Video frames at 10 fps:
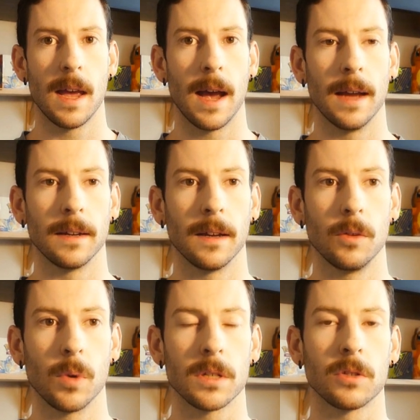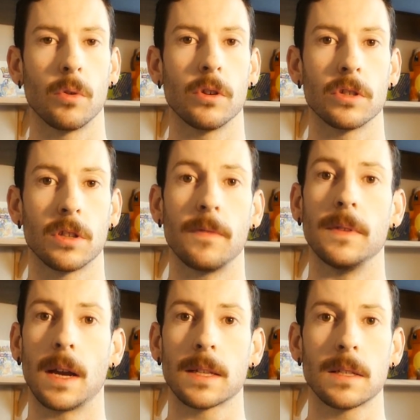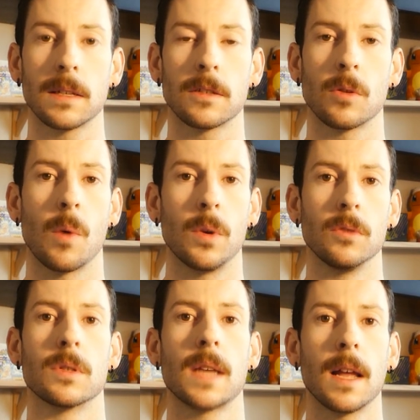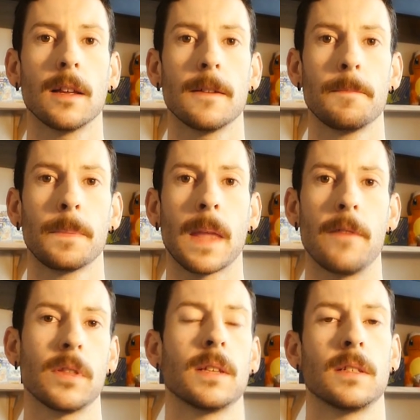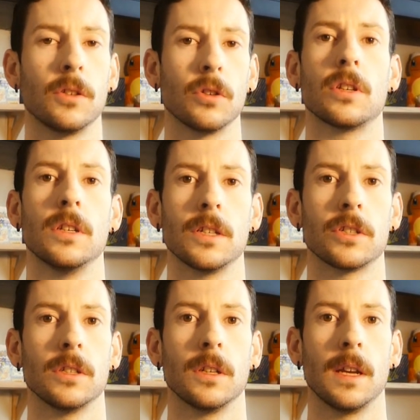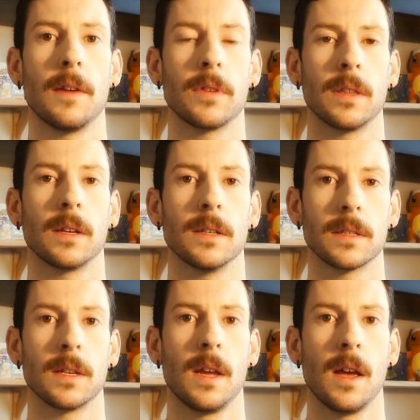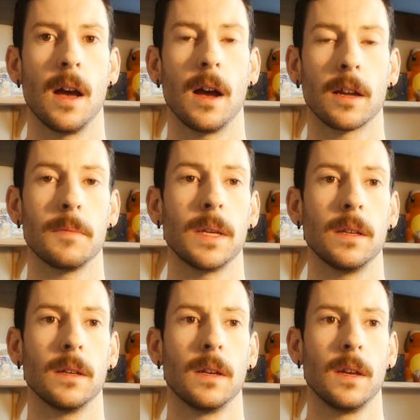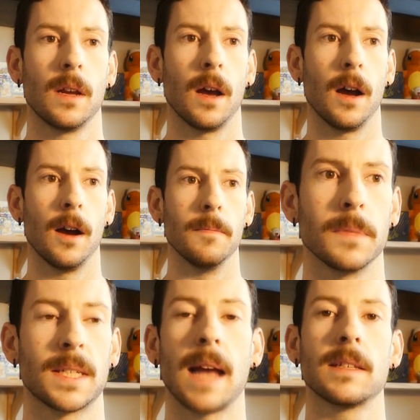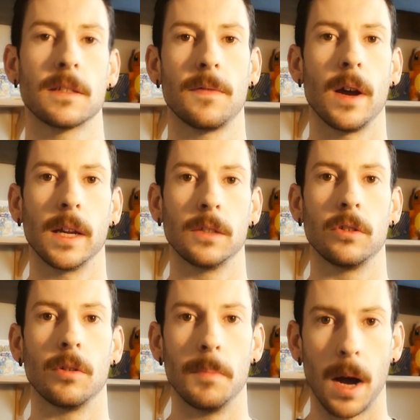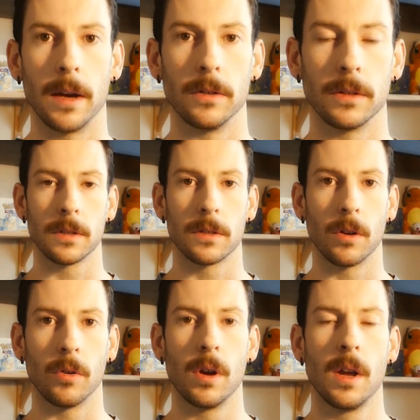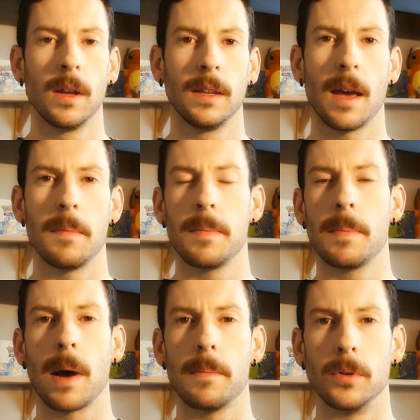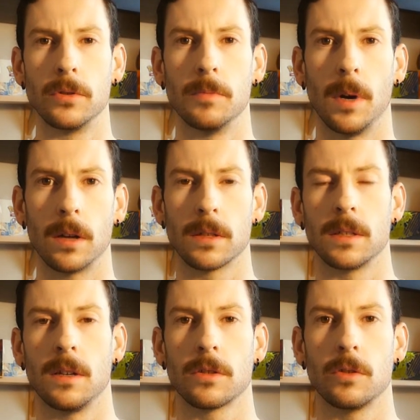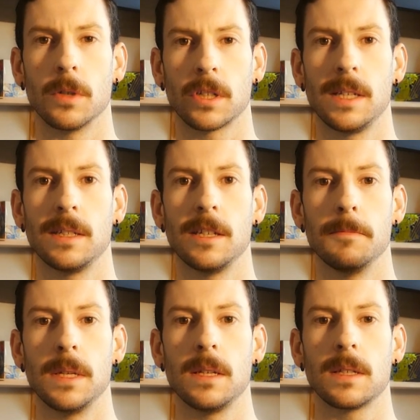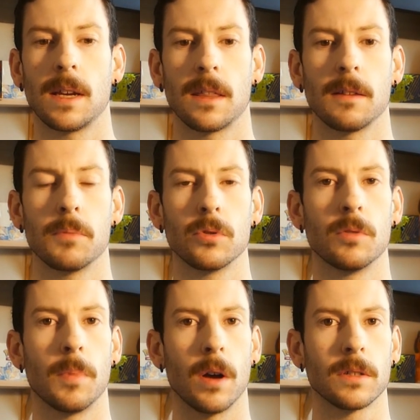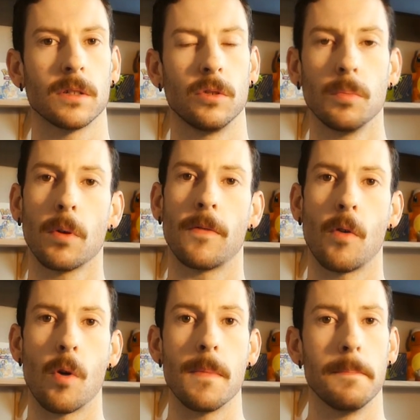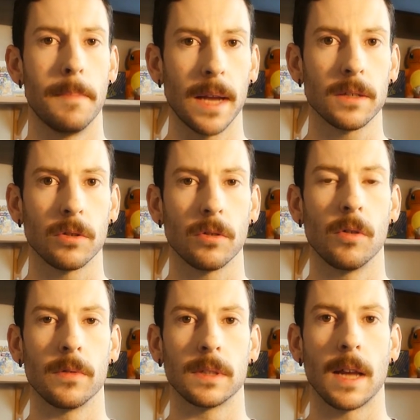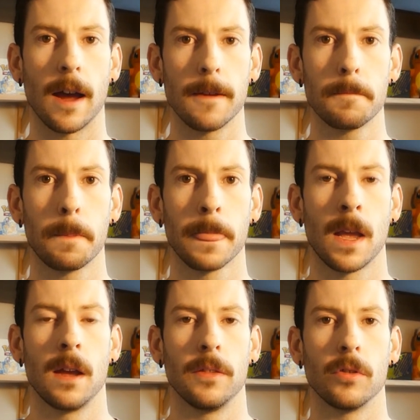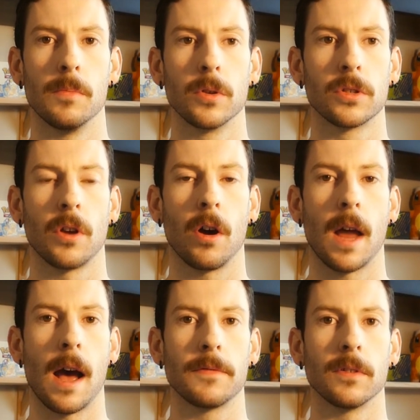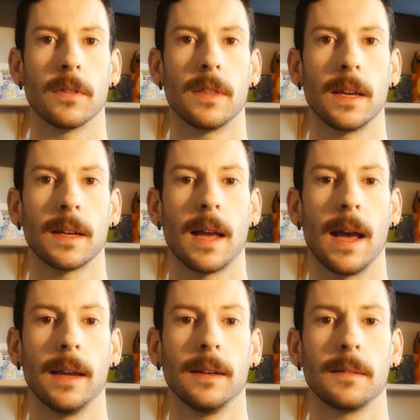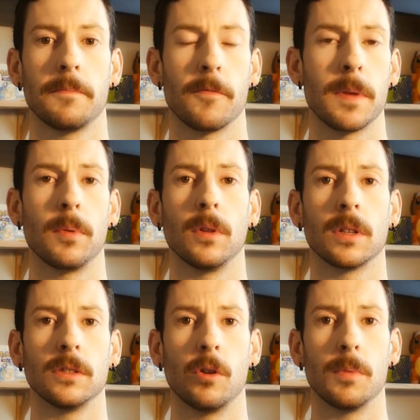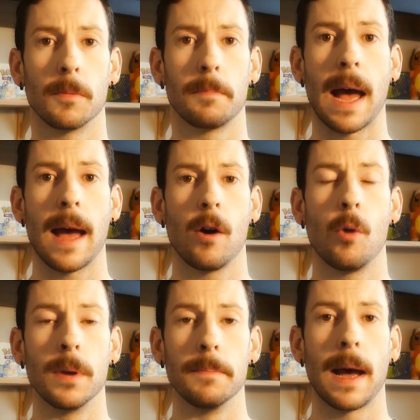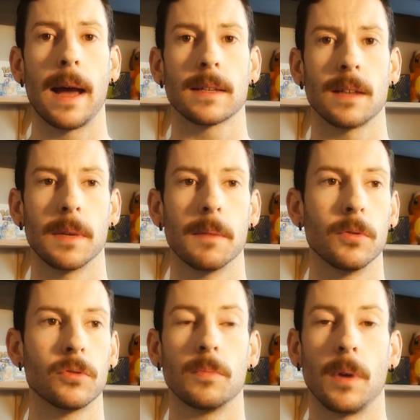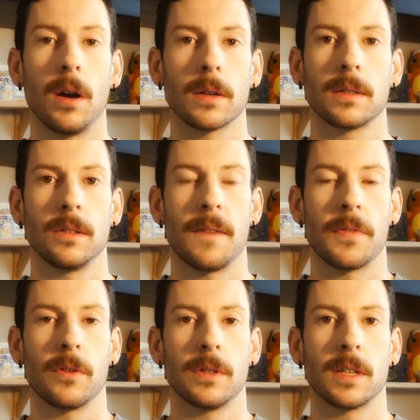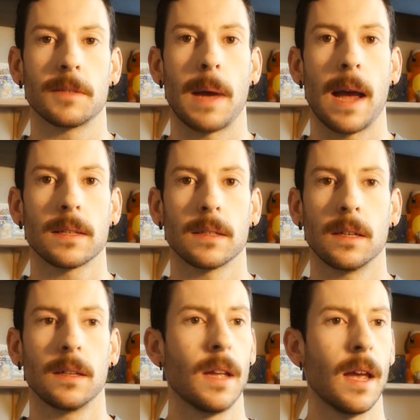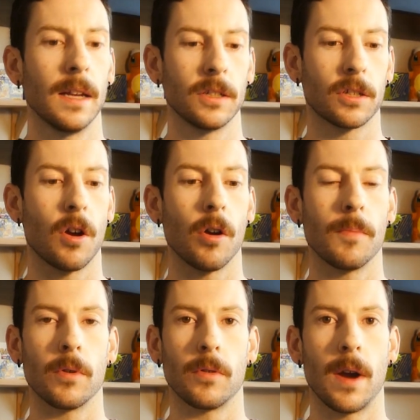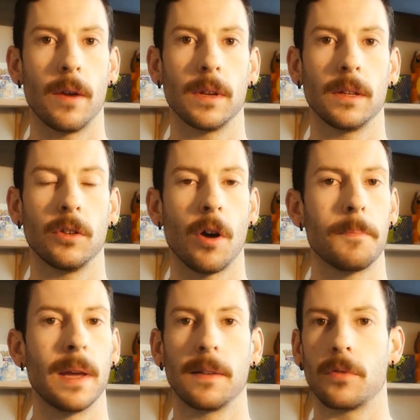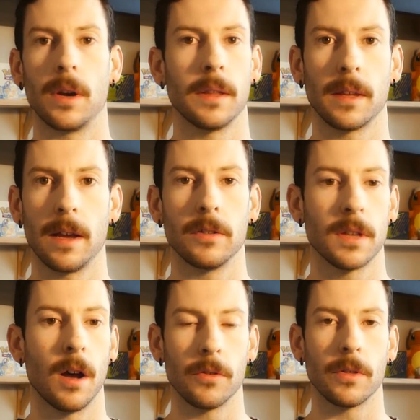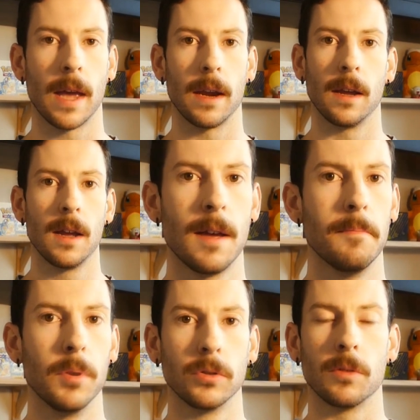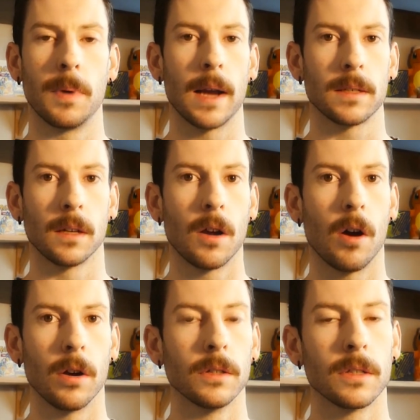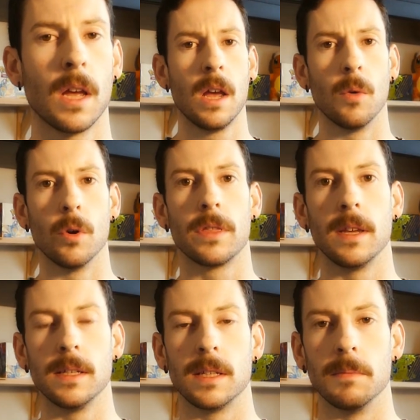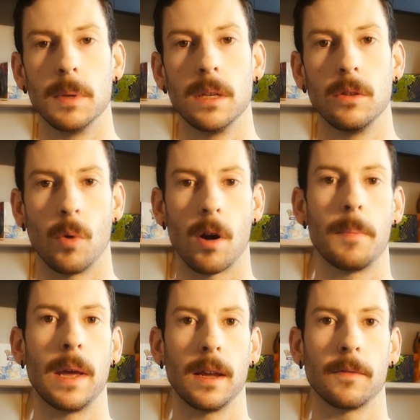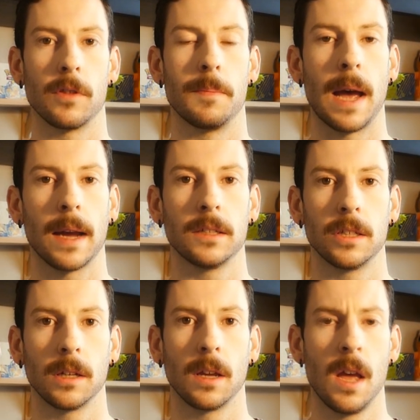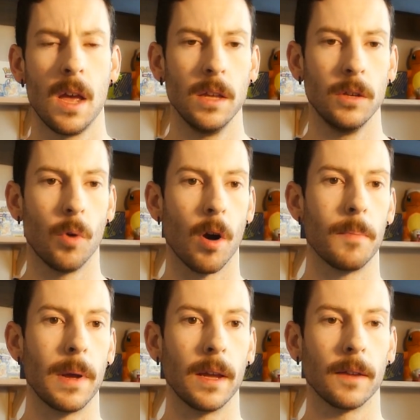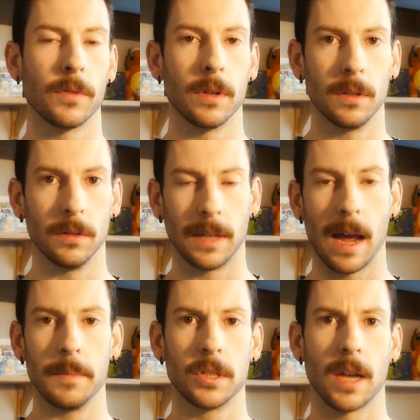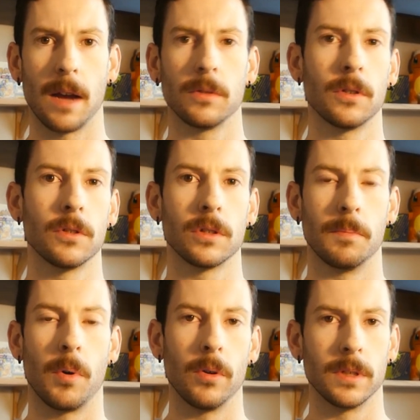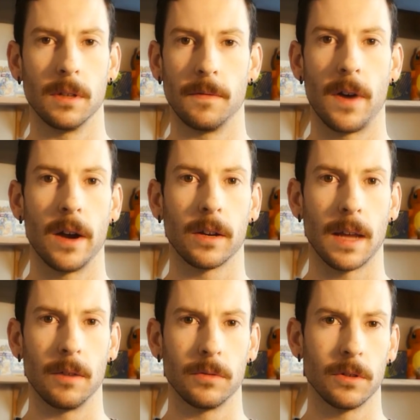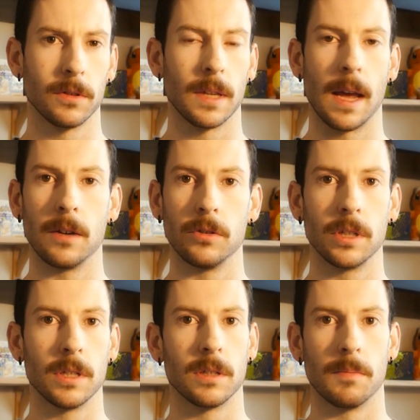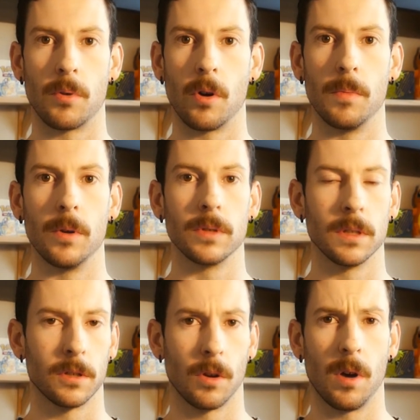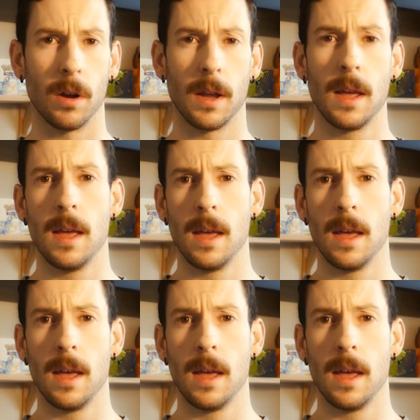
And you want to store your stuff nicely so that when you sell it, everything's in good condition and everything is going to be satisfying to your buyers. So yeah, maybe buy booster boxes and not so much ETBs, and I think booster boxes do perform better over time. They're the most sought after thing, and for people looking to open packs, I mean, a booster box, you have 36 packs in it and just cardboard around it. You're not paying for anything else other than booster packs and cards. With the ETB, you are paying for the packaging, you are paying for the little damage counters, the poison and fire counters, the energies, the promos, and so on.